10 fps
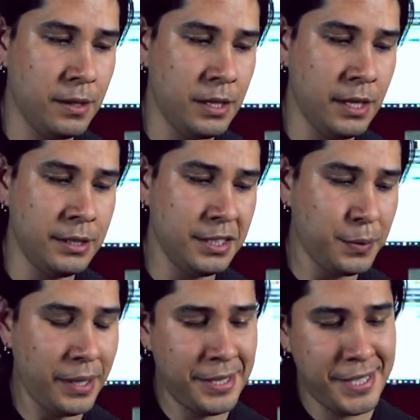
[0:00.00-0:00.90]
Easiest
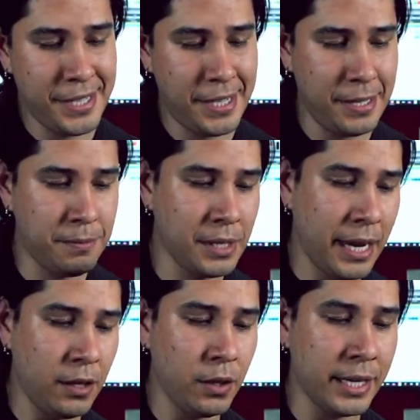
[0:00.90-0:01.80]
way to
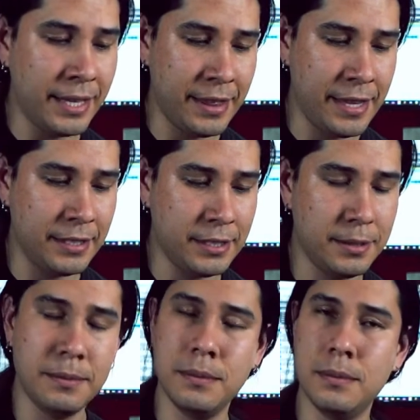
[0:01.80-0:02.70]
kind of look at
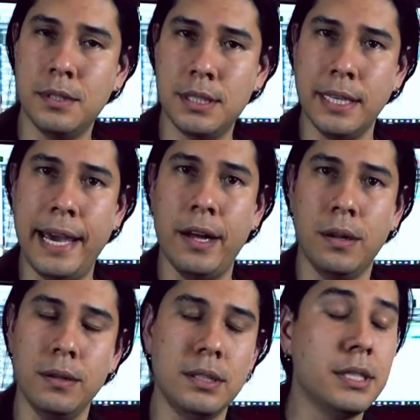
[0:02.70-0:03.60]
this
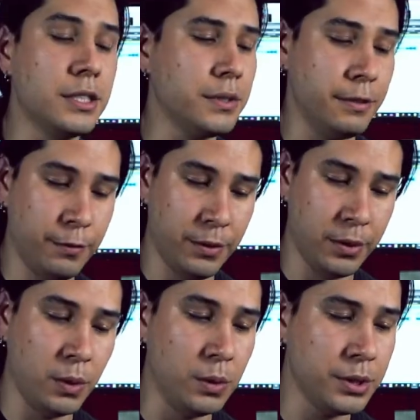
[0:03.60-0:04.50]
scale, essentially for
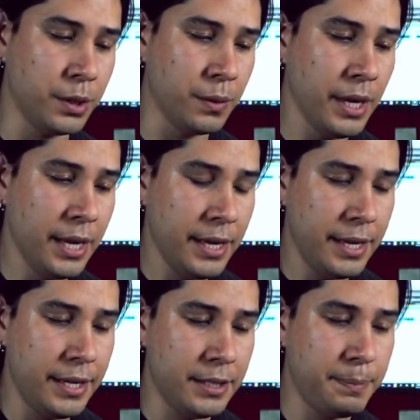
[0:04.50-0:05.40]
whole tone,
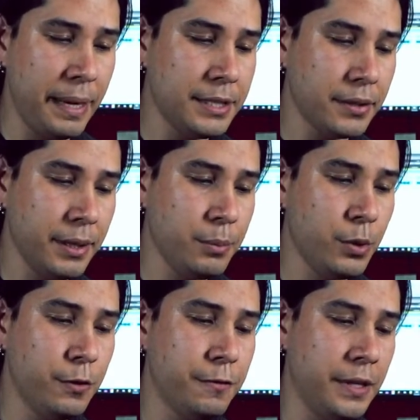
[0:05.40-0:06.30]
is basically
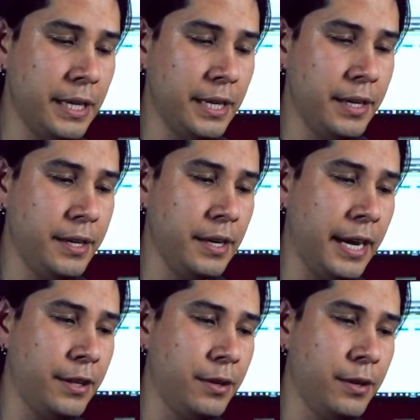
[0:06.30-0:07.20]
move in
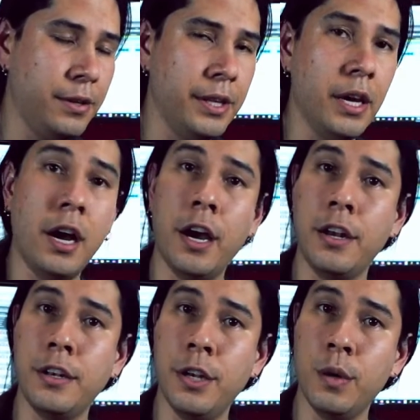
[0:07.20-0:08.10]
either the
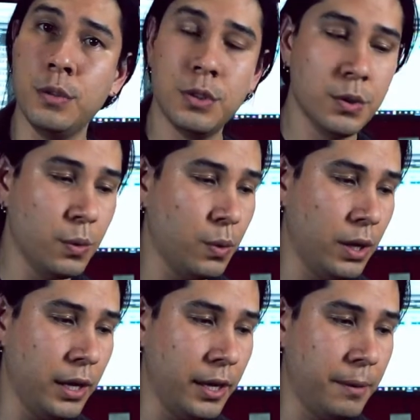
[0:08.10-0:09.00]
odd notes,
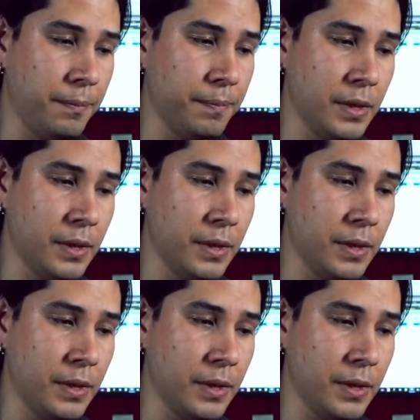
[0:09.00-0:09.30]
3,